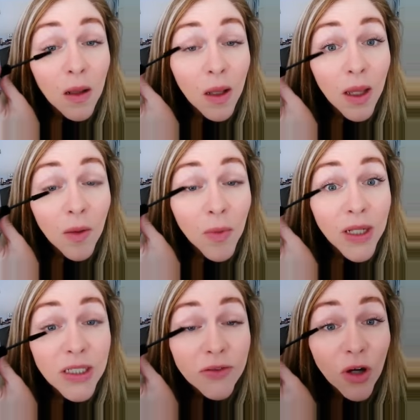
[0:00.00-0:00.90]
it means
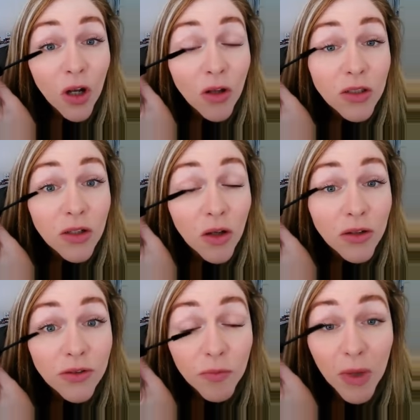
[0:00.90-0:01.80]
you've got lots and lots
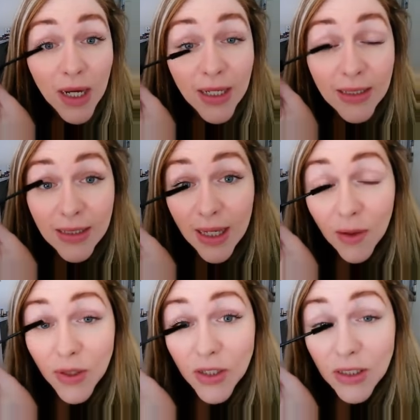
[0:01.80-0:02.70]
of mites there,
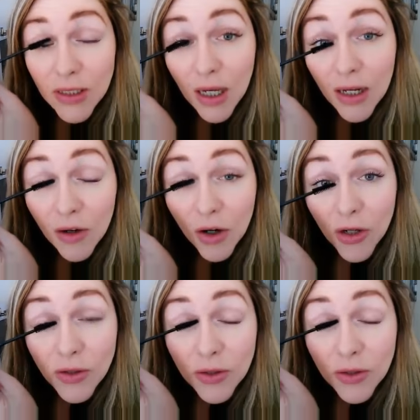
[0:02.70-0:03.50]
which is kind of gross.